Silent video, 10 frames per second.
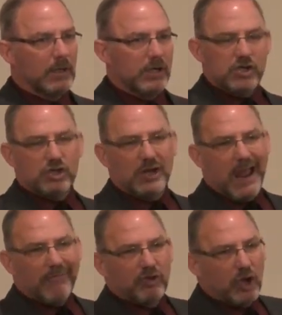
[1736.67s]
You shouldn't
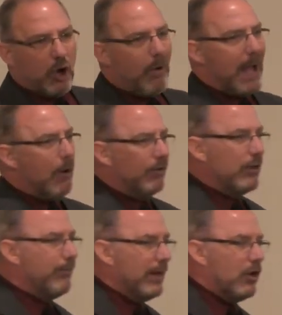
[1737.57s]
have to go out with a
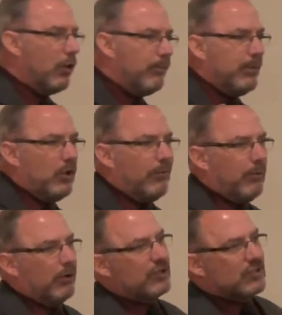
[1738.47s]
big old
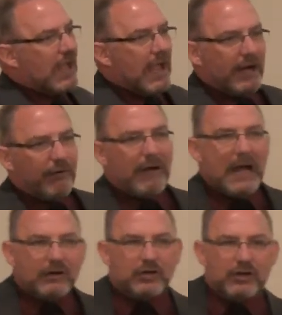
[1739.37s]
billboard sign
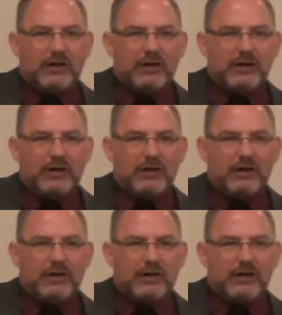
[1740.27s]
around your